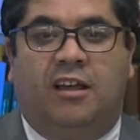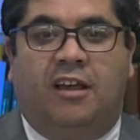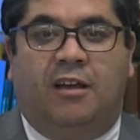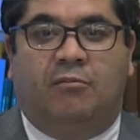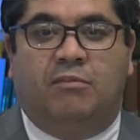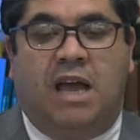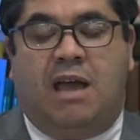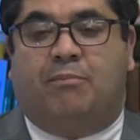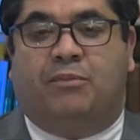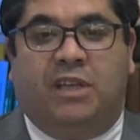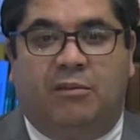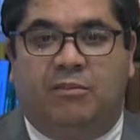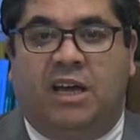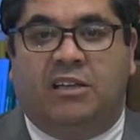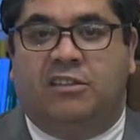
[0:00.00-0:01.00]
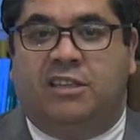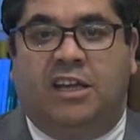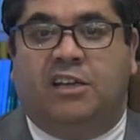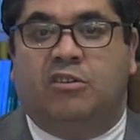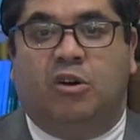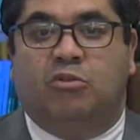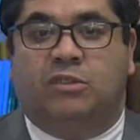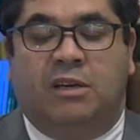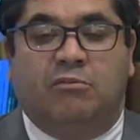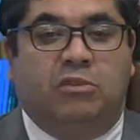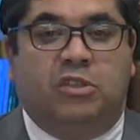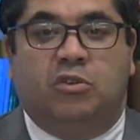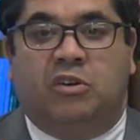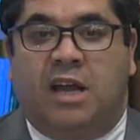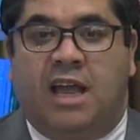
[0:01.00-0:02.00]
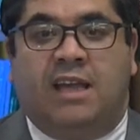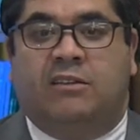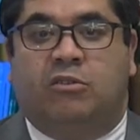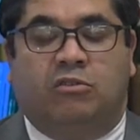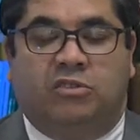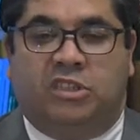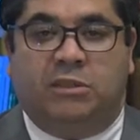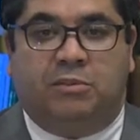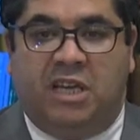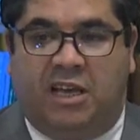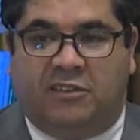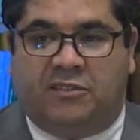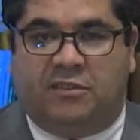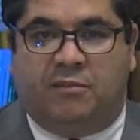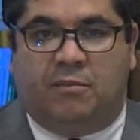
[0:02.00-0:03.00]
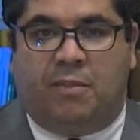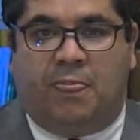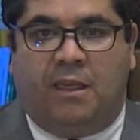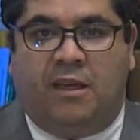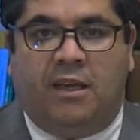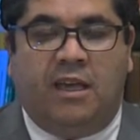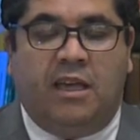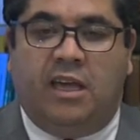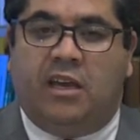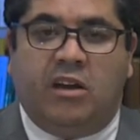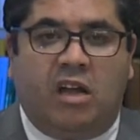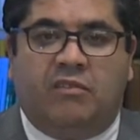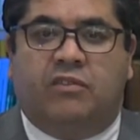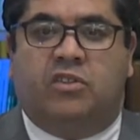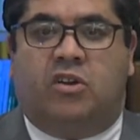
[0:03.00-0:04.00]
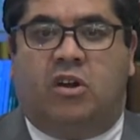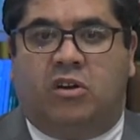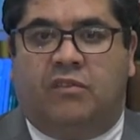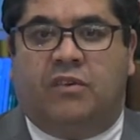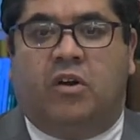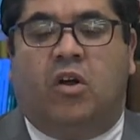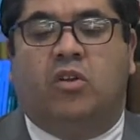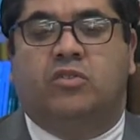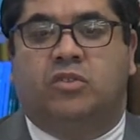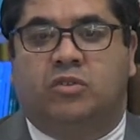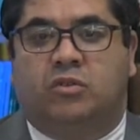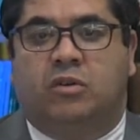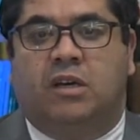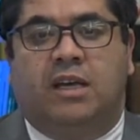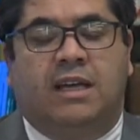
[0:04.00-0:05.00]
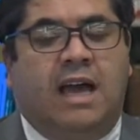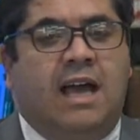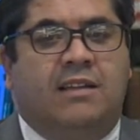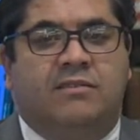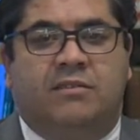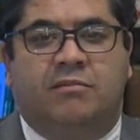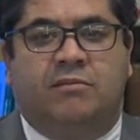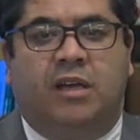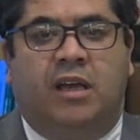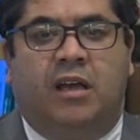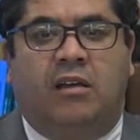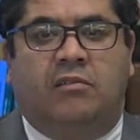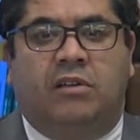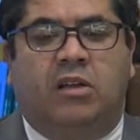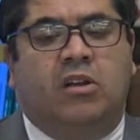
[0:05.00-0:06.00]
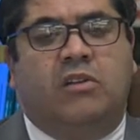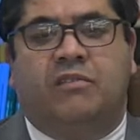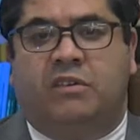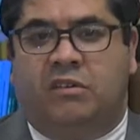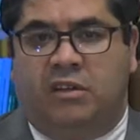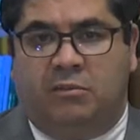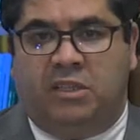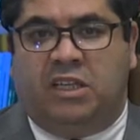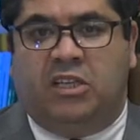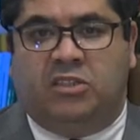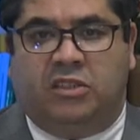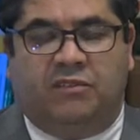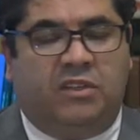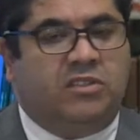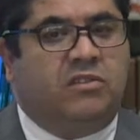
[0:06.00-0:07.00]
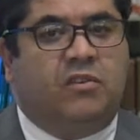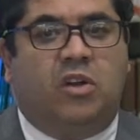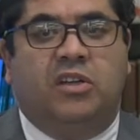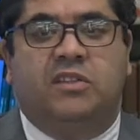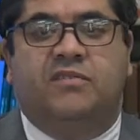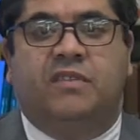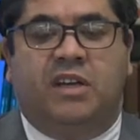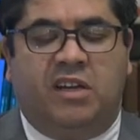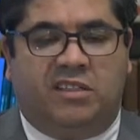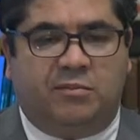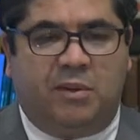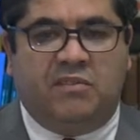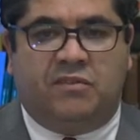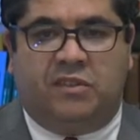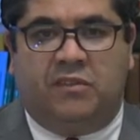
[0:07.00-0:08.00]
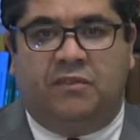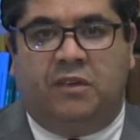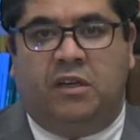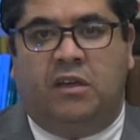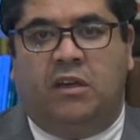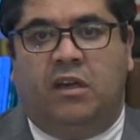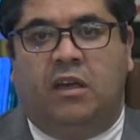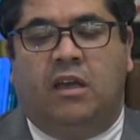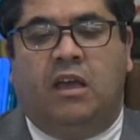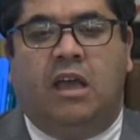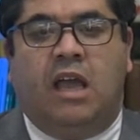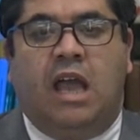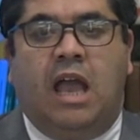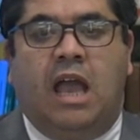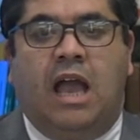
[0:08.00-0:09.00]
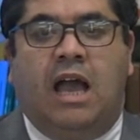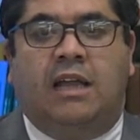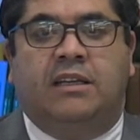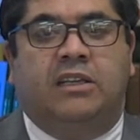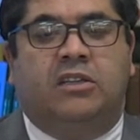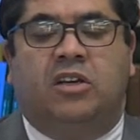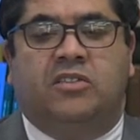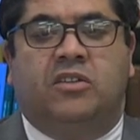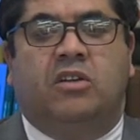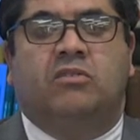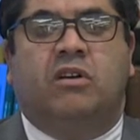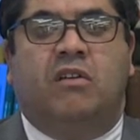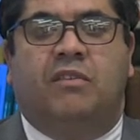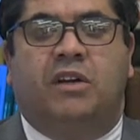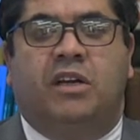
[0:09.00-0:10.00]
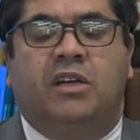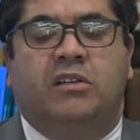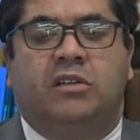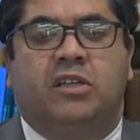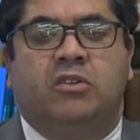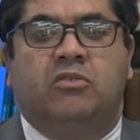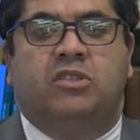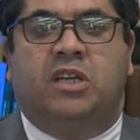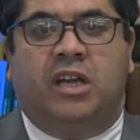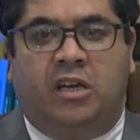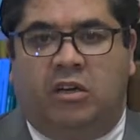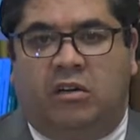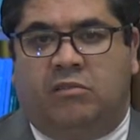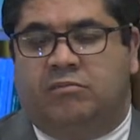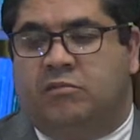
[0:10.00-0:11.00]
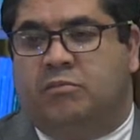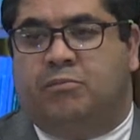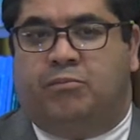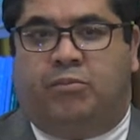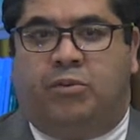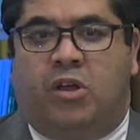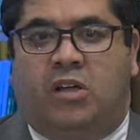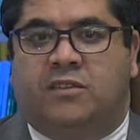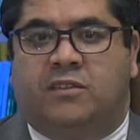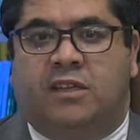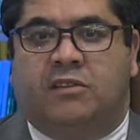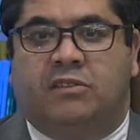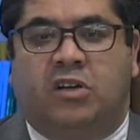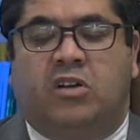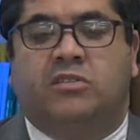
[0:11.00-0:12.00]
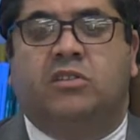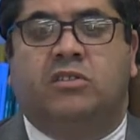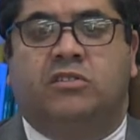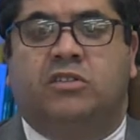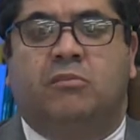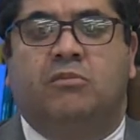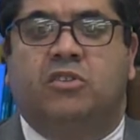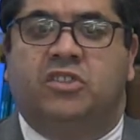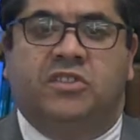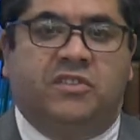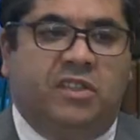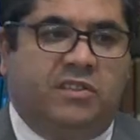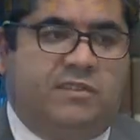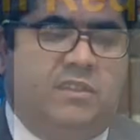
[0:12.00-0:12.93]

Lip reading: map them and take note them with your handheld GPS. Aerial photography also has a lot of limitations. First of all, it's very expensive, and it does not cover a huge area. Plus, that there are some logistics